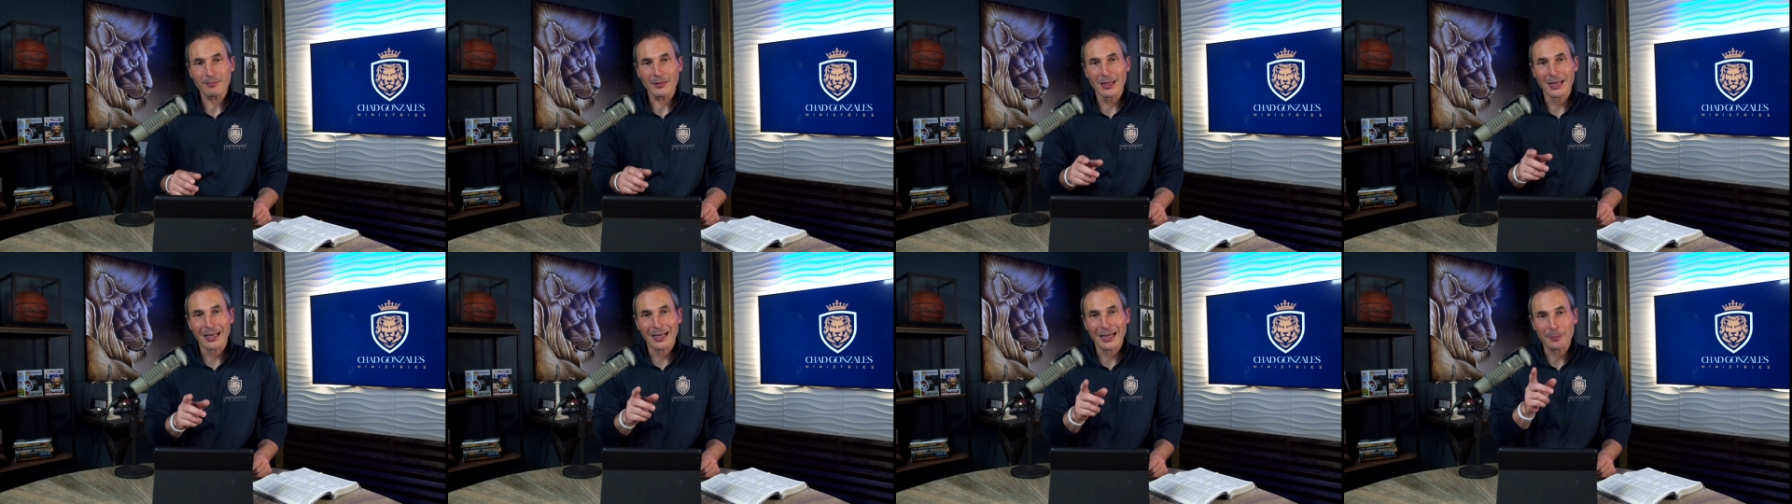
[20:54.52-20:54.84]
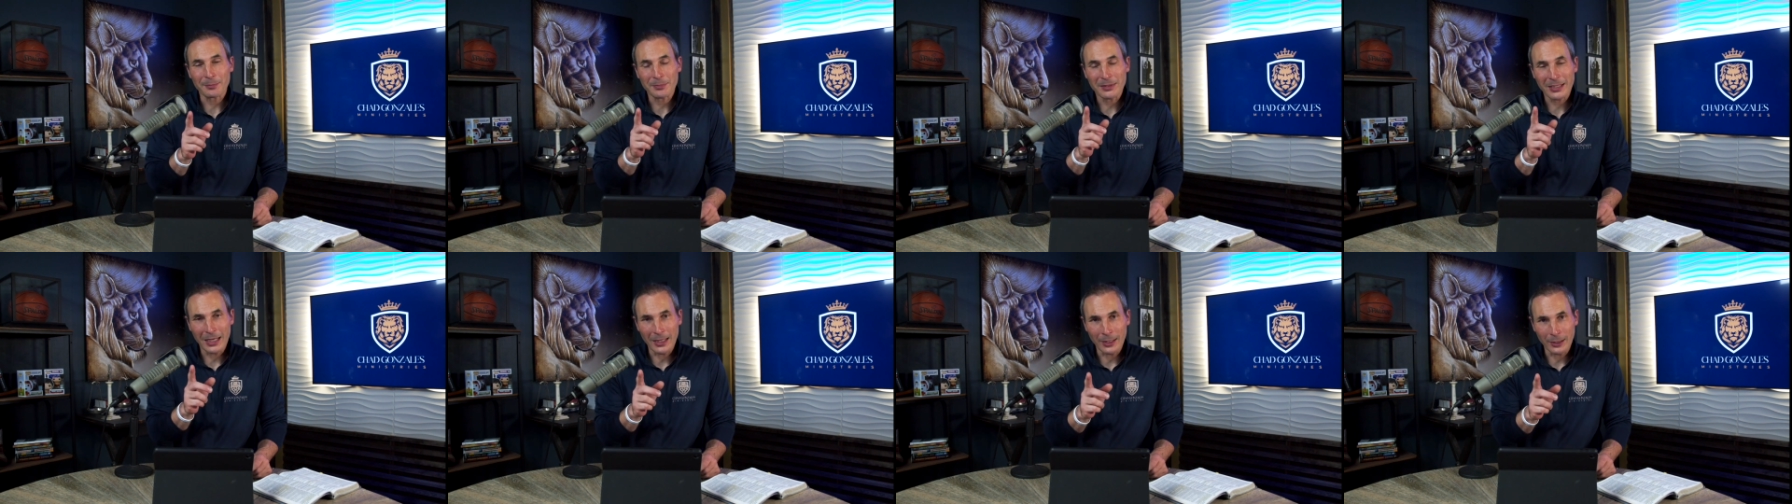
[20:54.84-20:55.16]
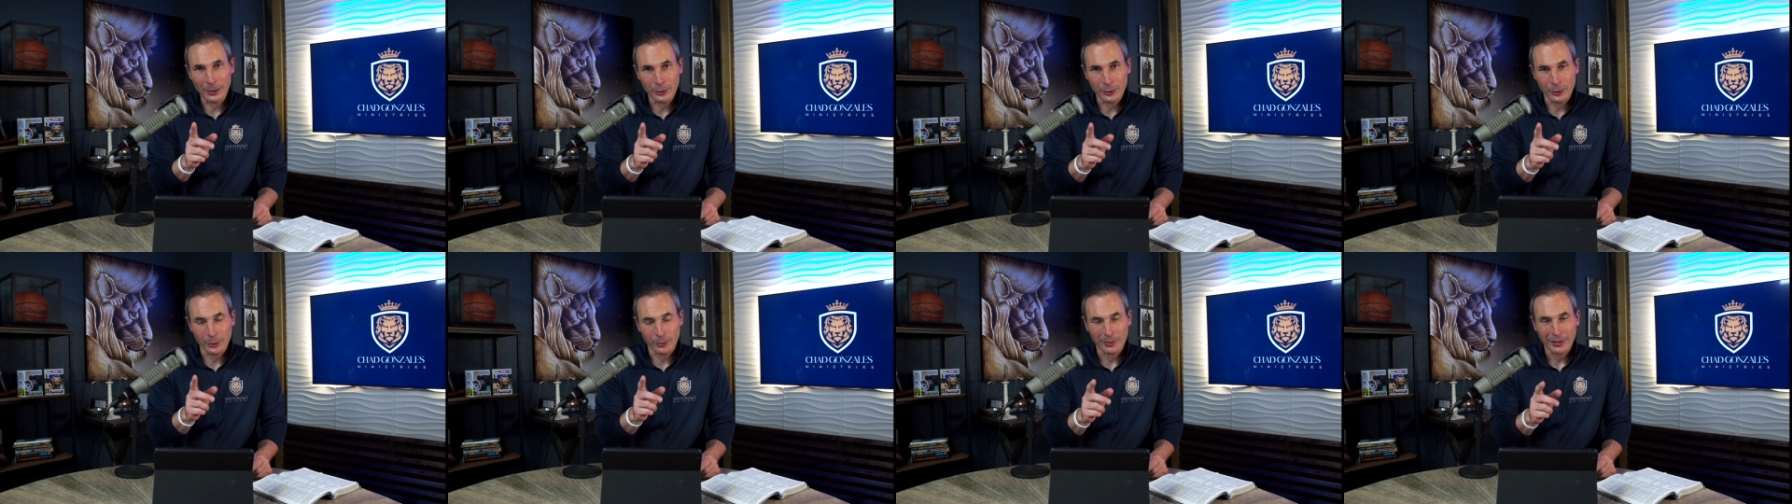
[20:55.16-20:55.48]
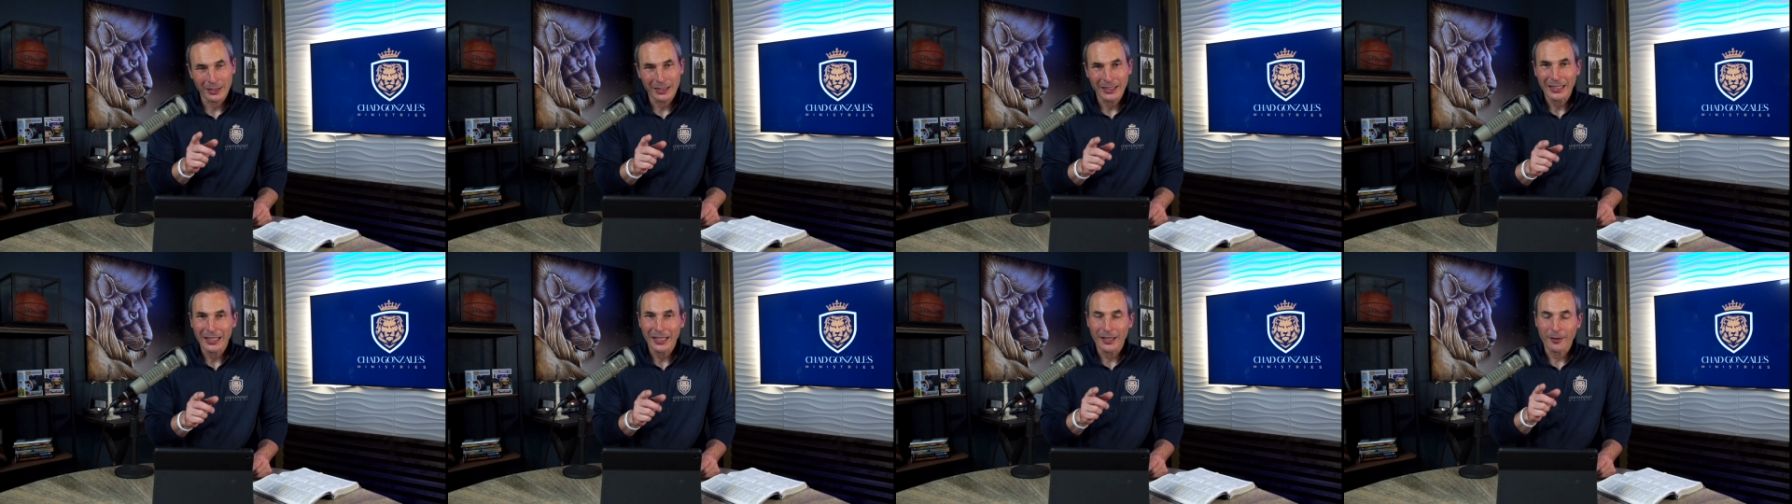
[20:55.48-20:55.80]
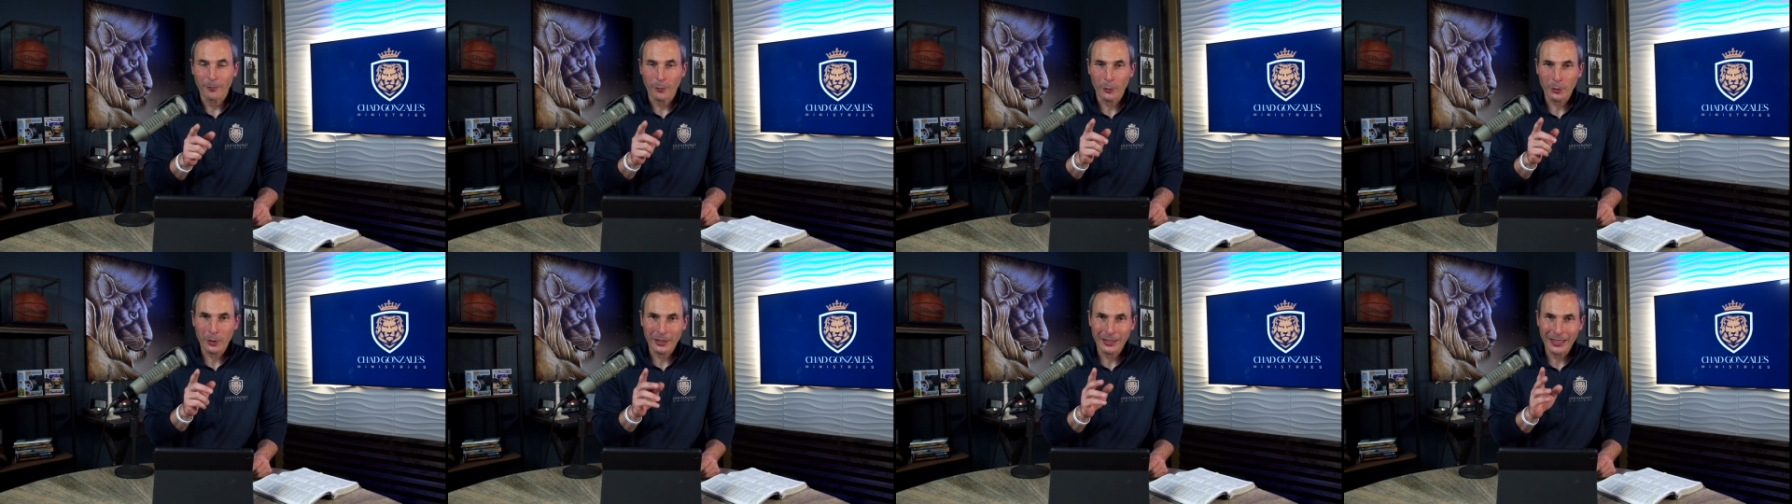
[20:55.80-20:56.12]
And I'm telling you, if
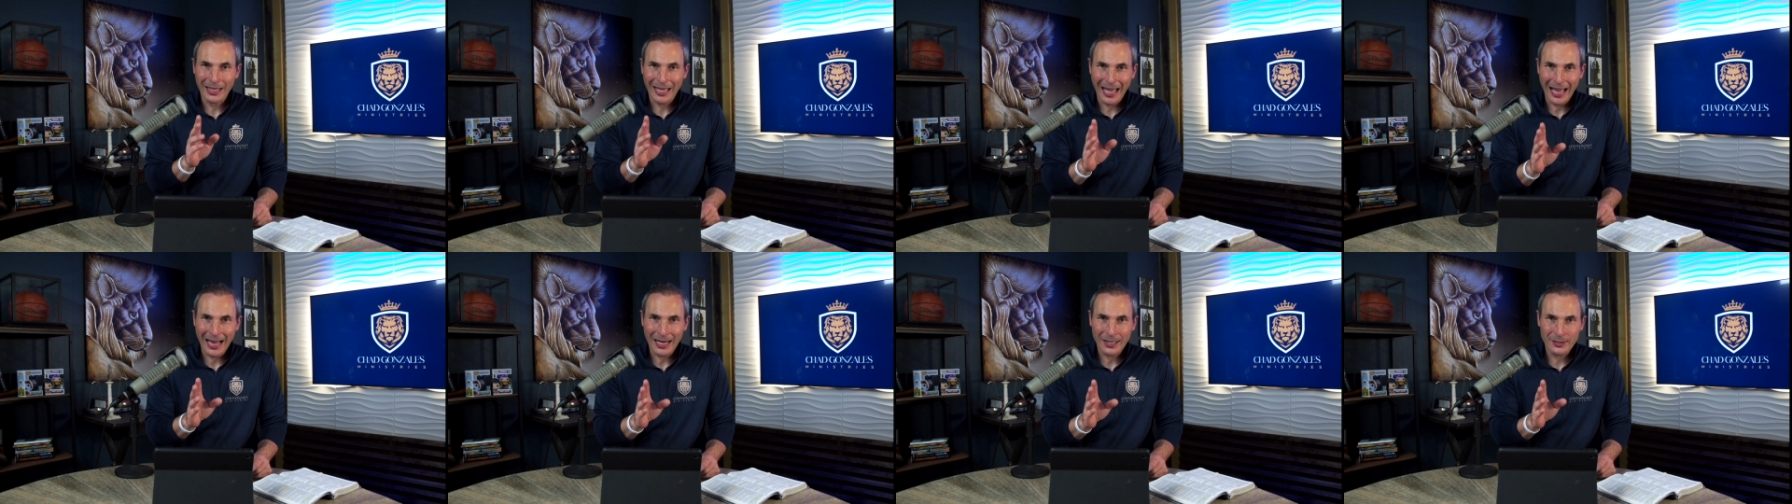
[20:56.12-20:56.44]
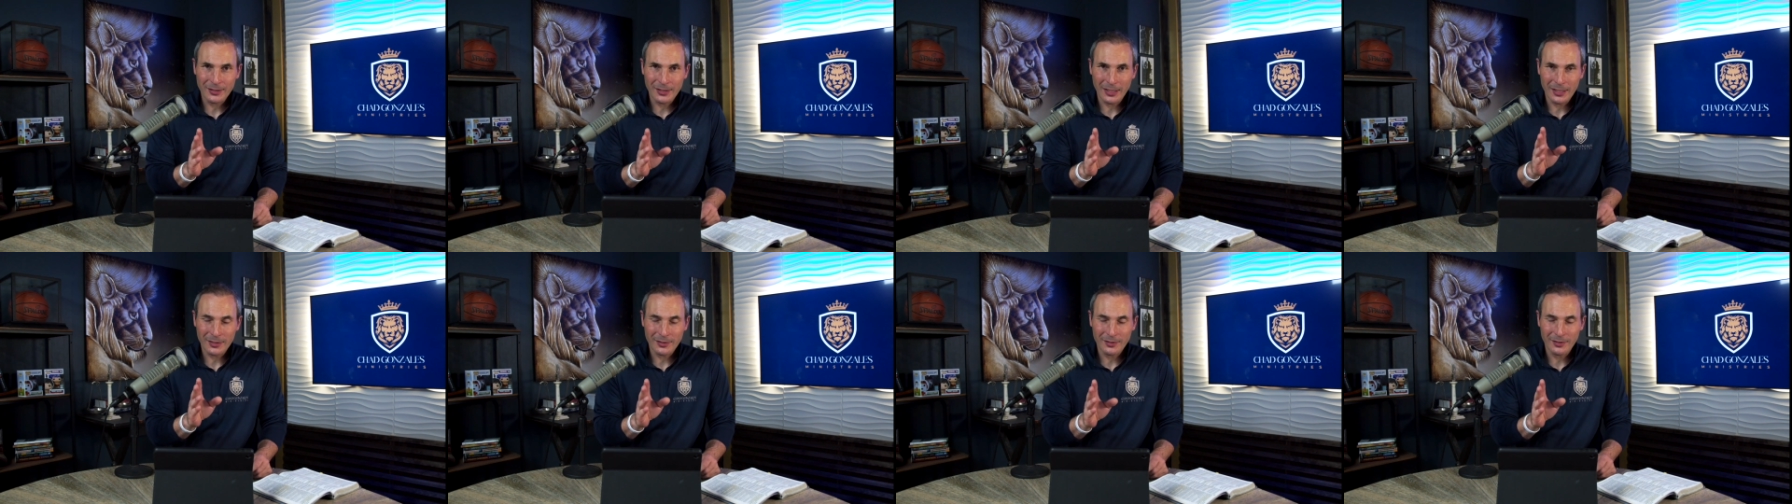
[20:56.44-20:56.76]
we're going to access